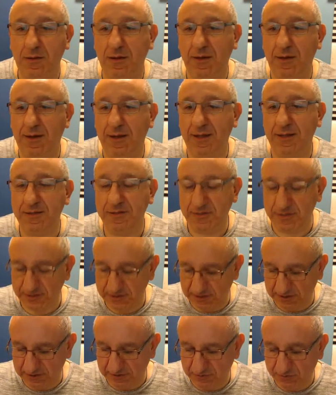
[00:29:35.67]
Uh, this
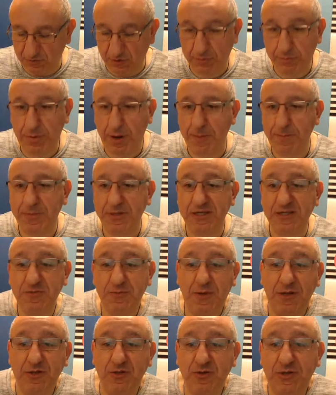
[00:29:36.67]
is for puppies,
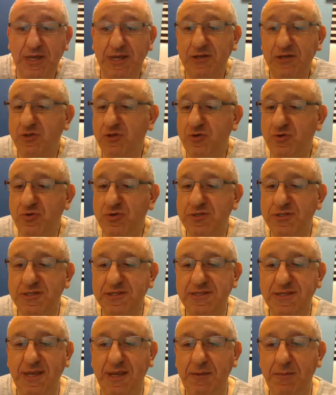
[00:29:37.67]
but you can use the
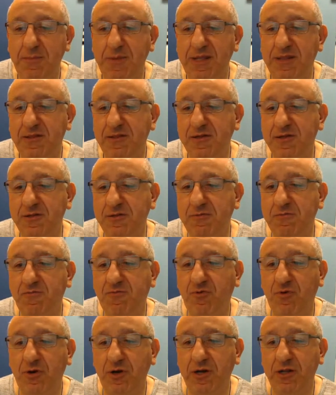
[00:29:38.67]
same method
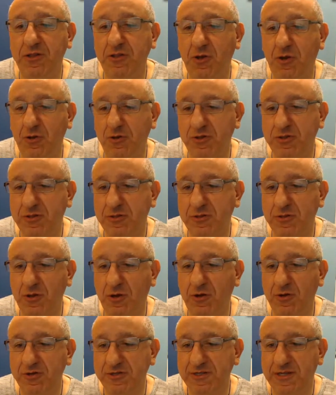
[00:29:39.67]
for adult
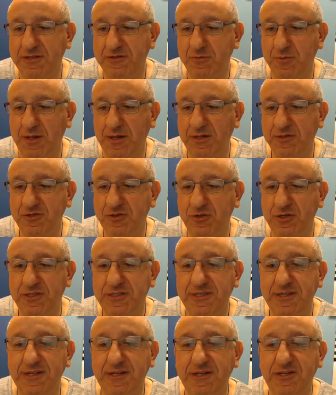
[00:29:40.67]
dogs as well. So
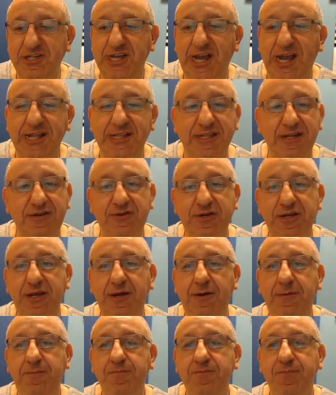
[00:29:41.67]
it's in the chat
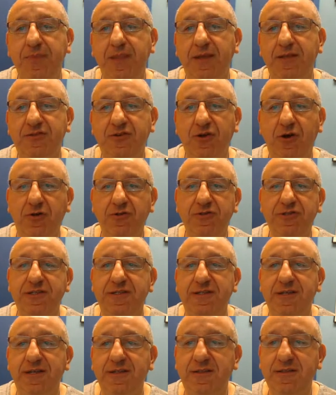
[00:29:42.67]
area. It's called
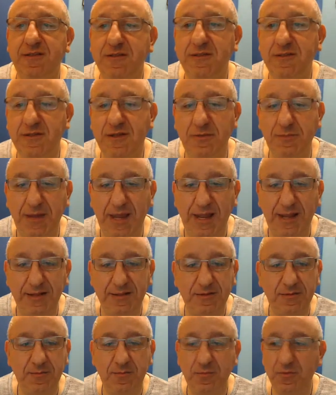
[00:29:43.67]
sit command.
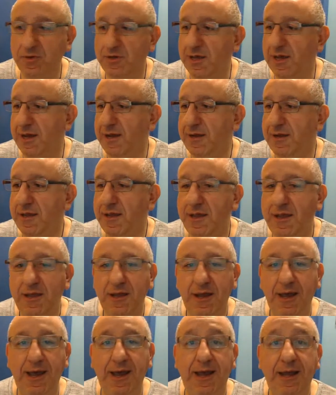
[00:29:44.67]
Okay.
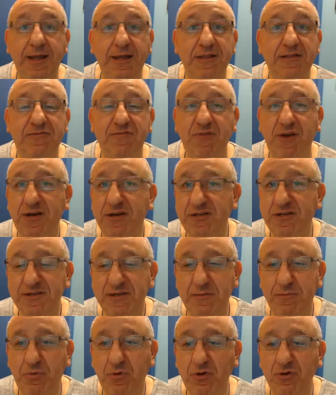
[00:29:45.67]
Uh, it's very
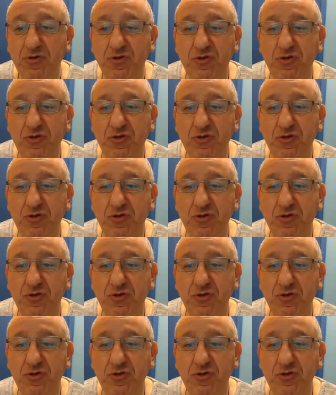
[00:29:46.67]
simple.